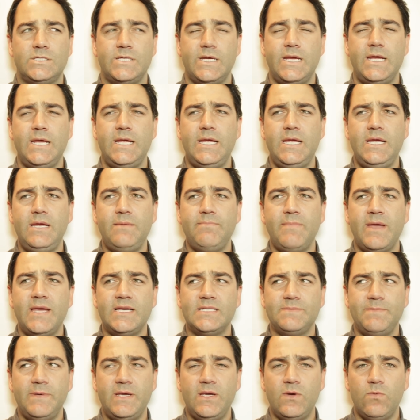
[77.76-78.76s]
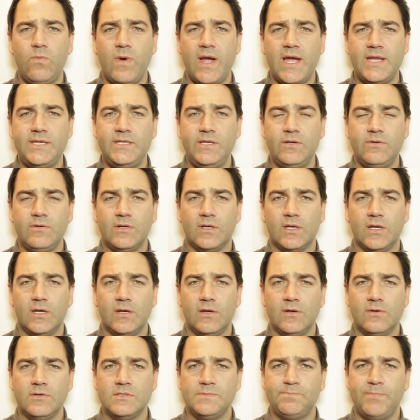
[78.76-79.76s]
She makes me when you
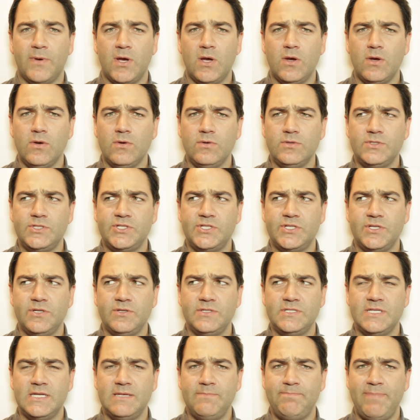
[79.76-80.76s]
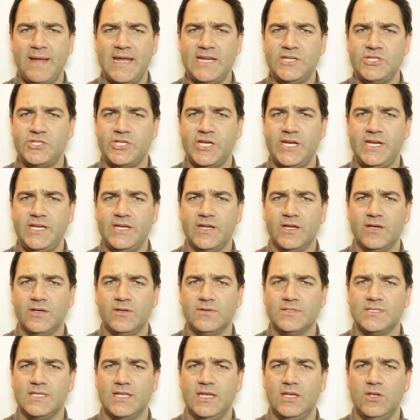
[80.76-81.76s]
close both shoes and face
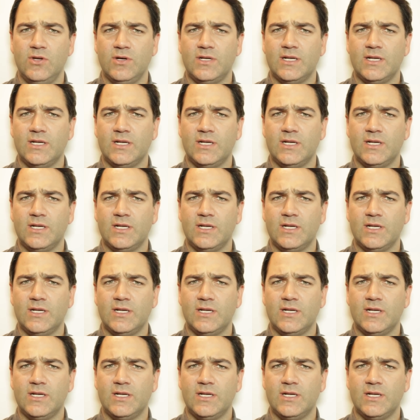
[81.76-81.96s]
chinos. I